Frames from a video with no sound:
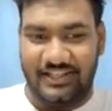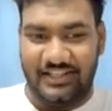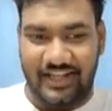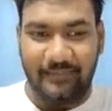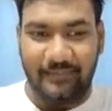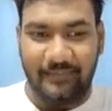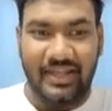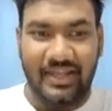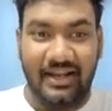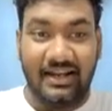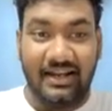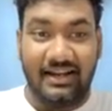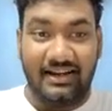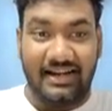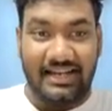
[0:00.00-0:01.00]
Okay.
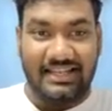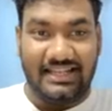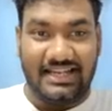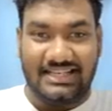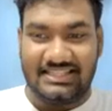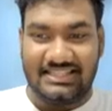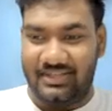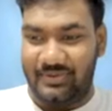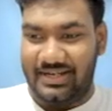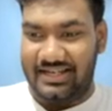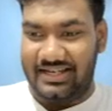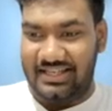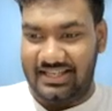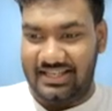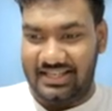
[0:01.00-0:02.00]
Right. That is the
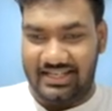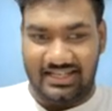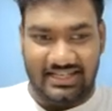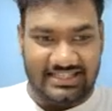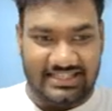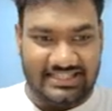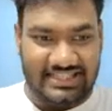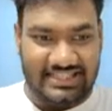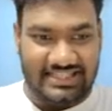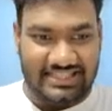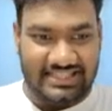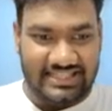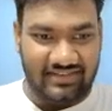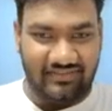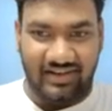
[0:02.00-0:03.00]

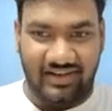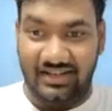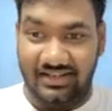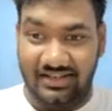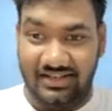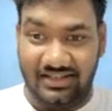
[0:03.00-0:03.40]
2016 one.